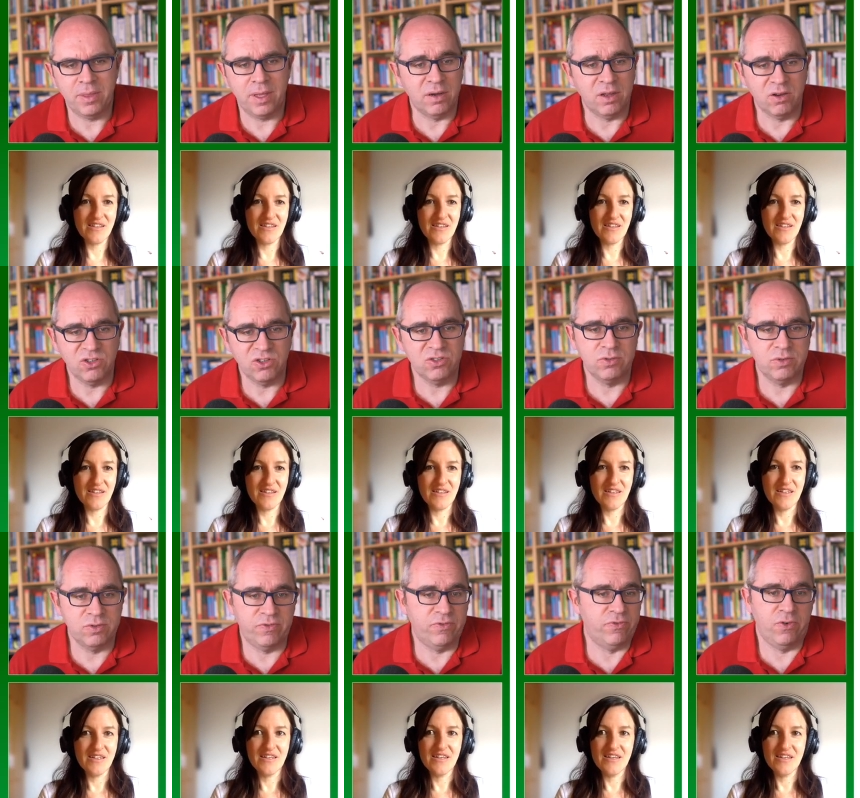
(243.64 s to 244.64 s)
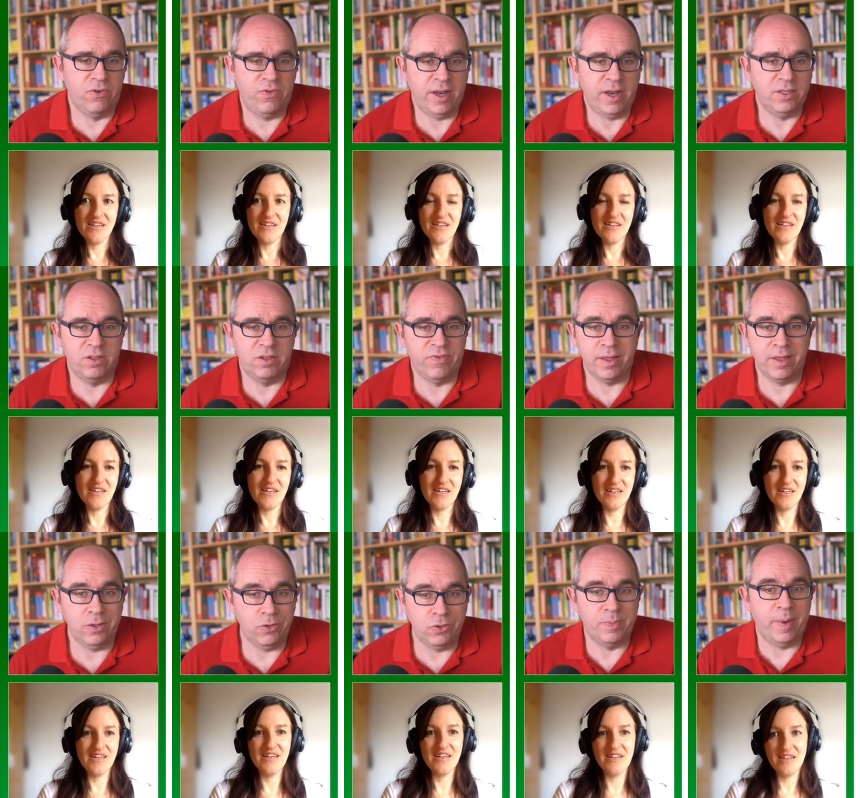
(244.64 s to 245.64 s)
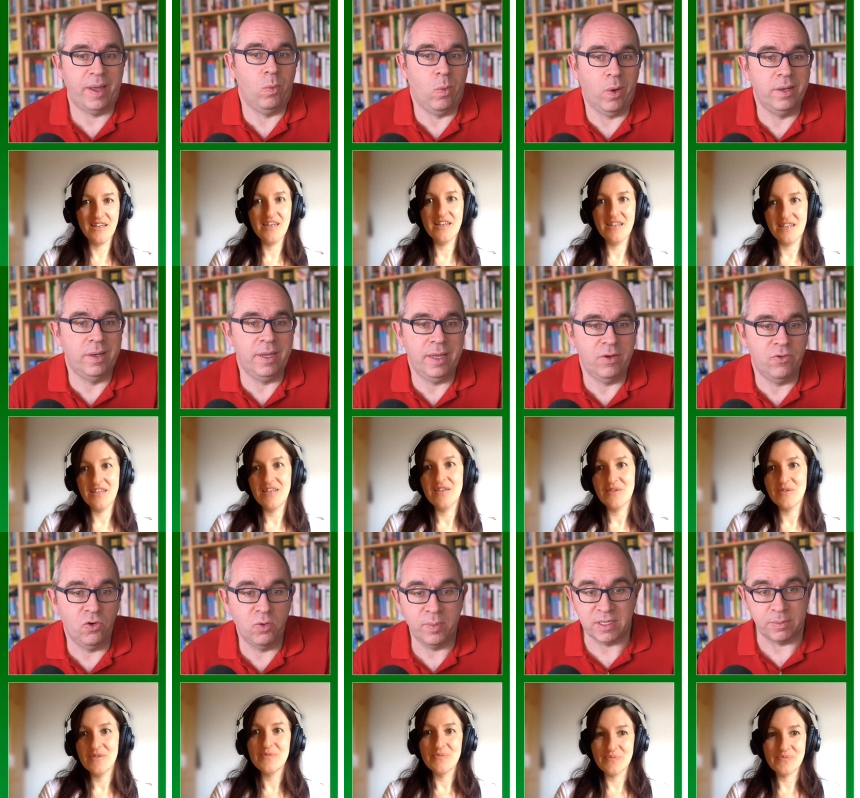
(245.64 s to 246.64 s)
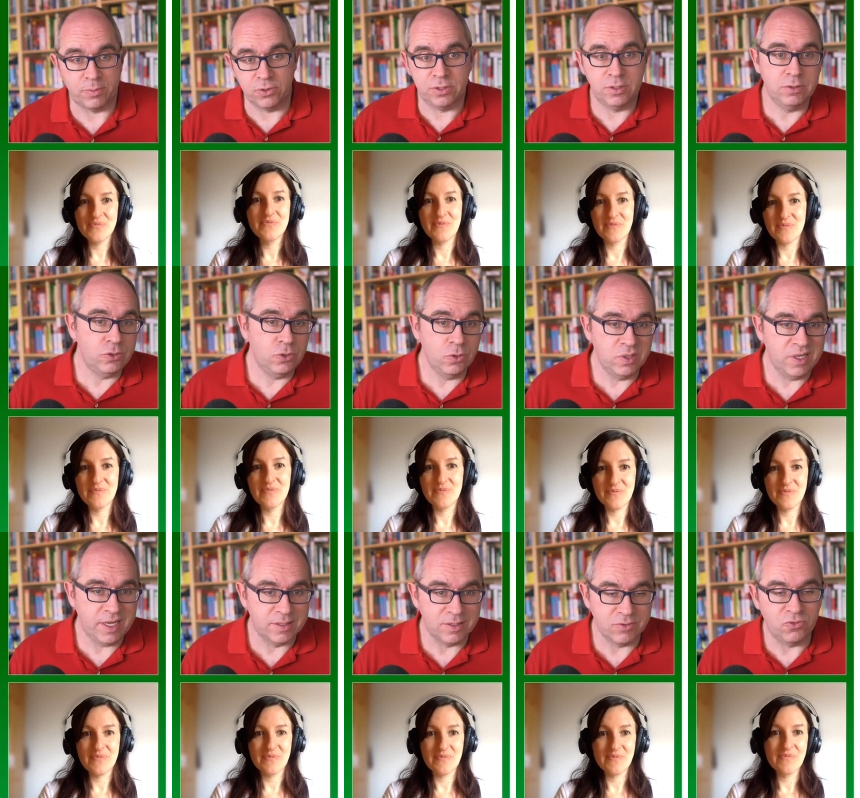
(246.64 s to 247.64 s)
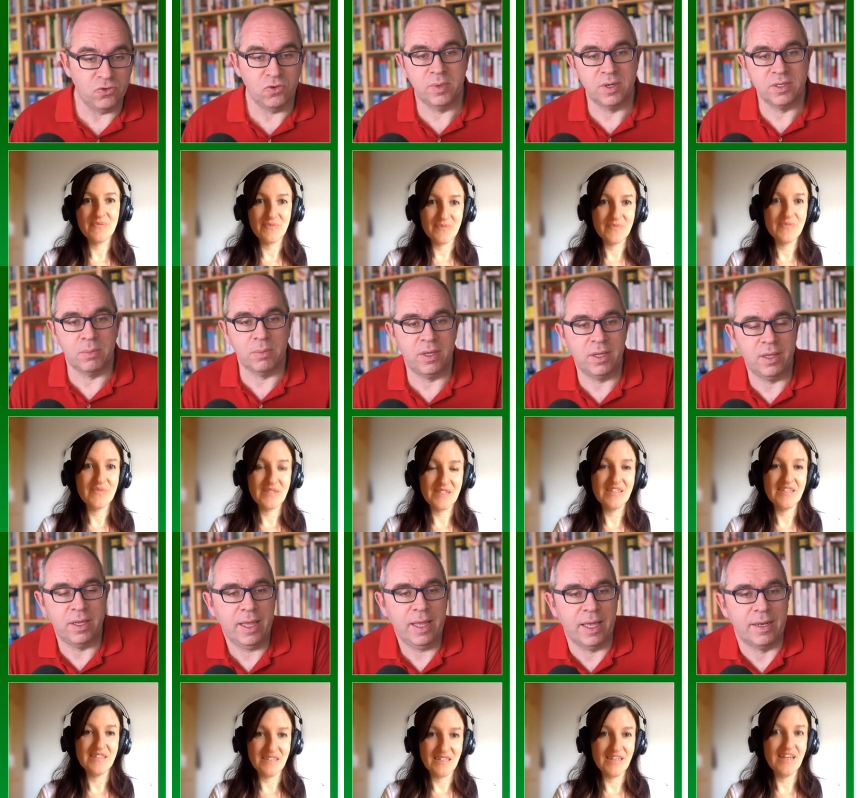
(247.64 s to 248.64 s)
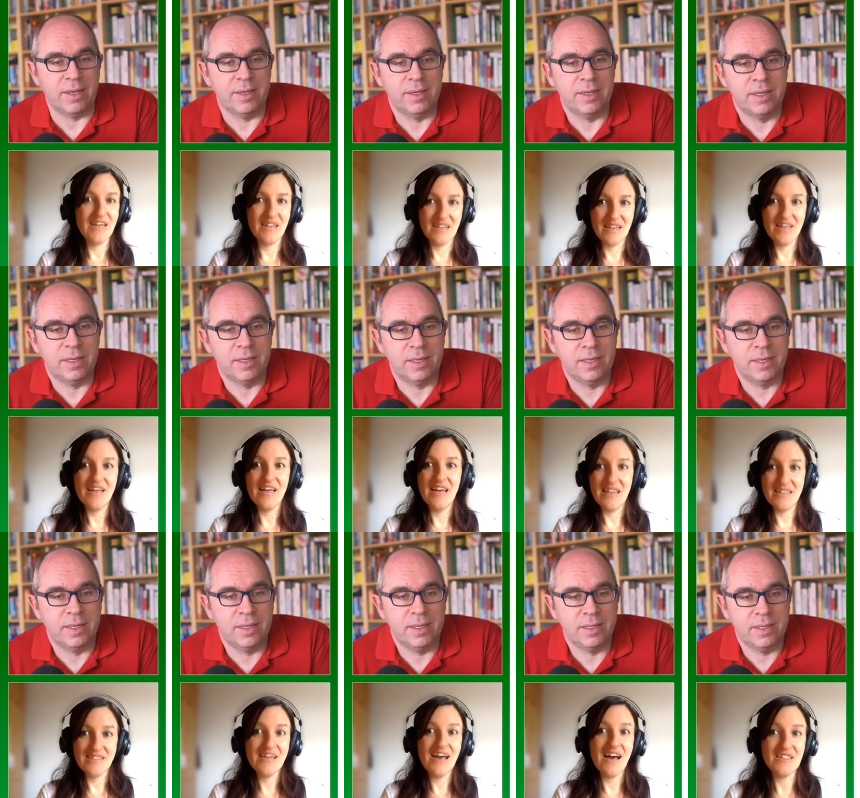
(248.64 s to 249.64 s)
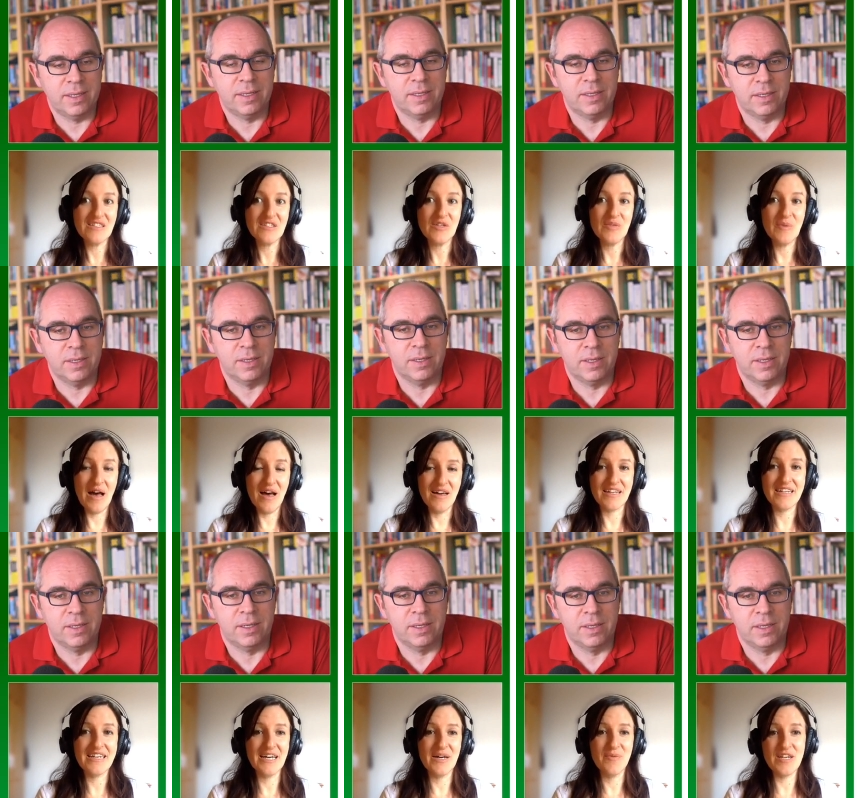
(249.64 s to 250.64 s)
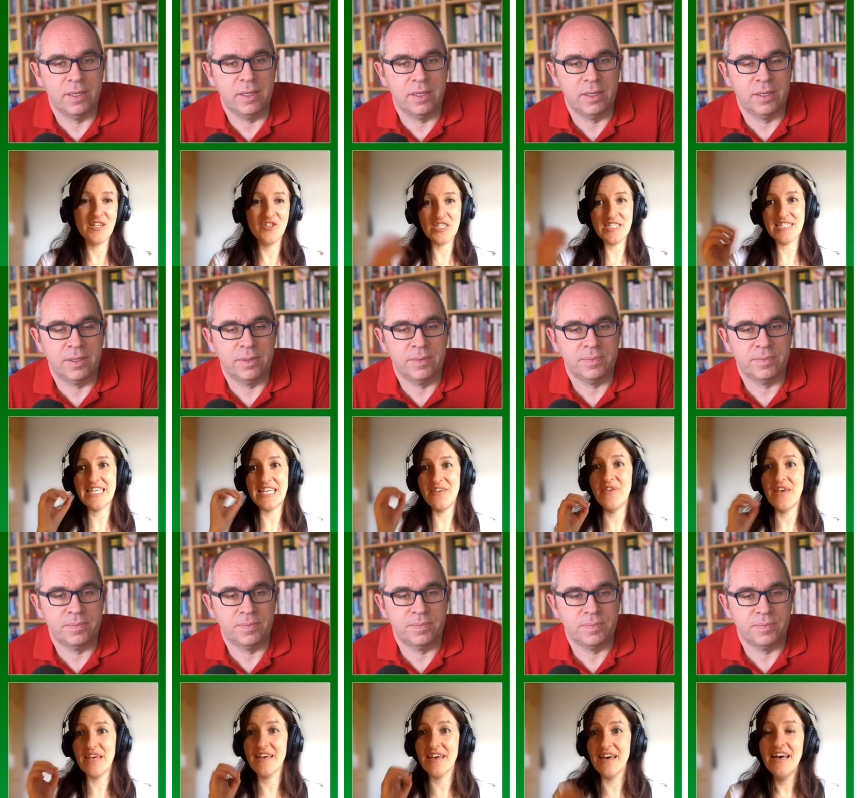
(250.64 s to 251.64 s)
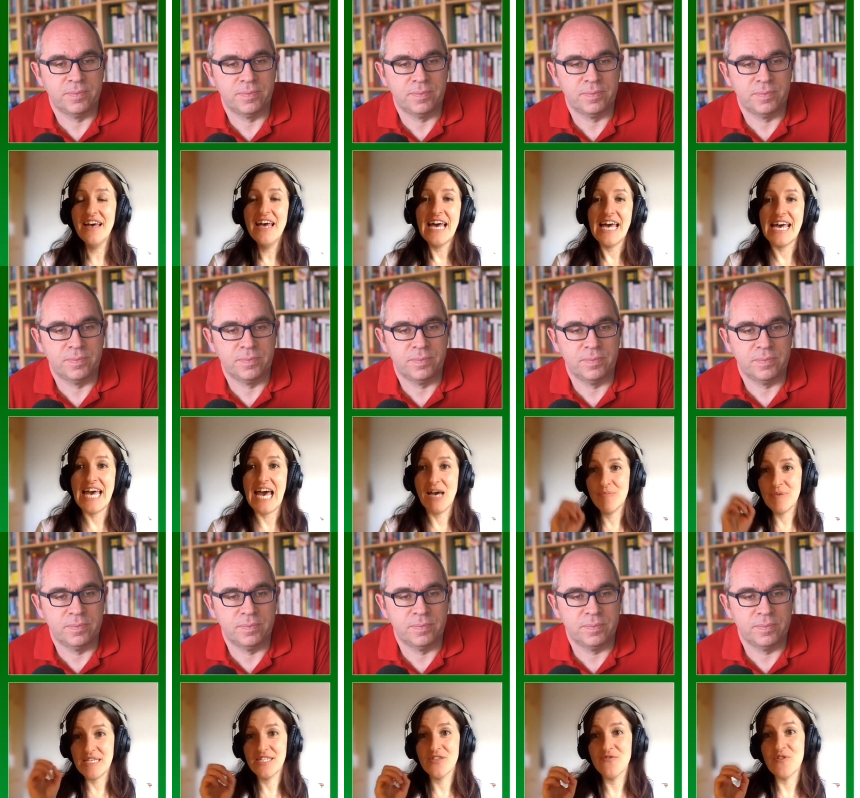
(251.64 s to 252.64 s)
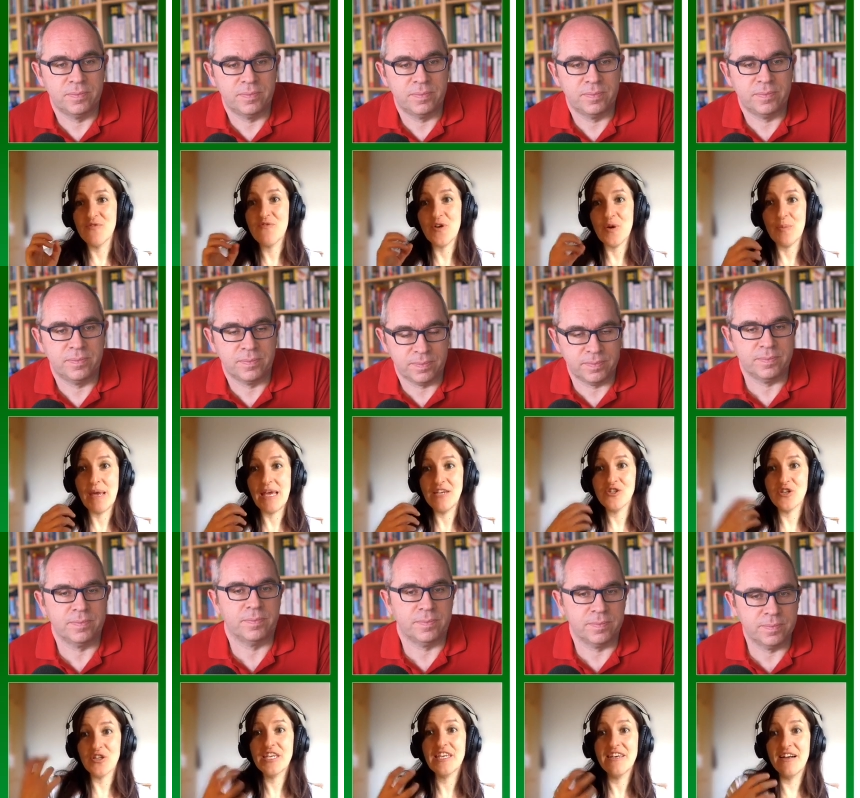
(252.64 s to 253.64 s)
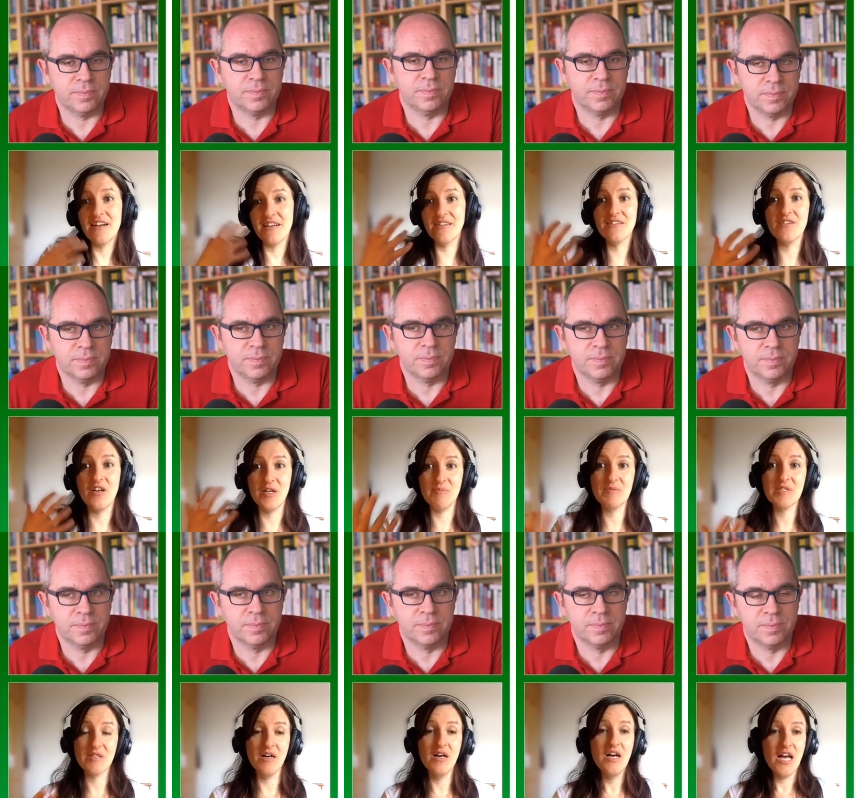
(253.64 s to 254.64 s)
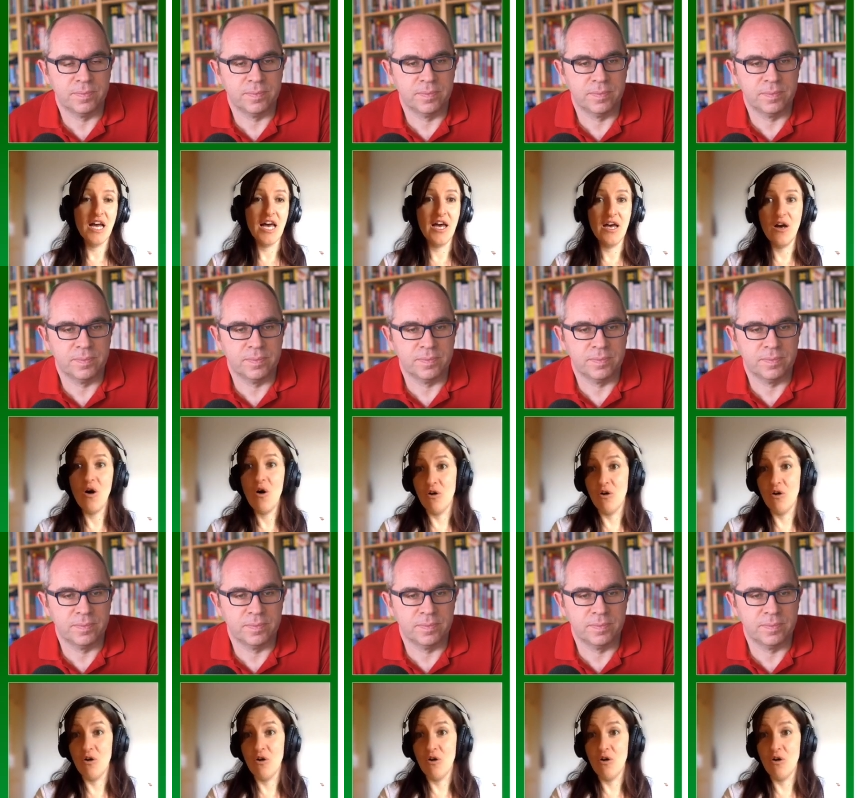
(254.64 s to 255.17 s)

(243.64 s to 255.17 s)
Speaker 1: there. You're just referring to the fact that you spent one day in Rome as opposed to two days in Rome or something like that.
Speaker 2: Esatto, Mark. We're just giving uh, a piece of information here in terms uh,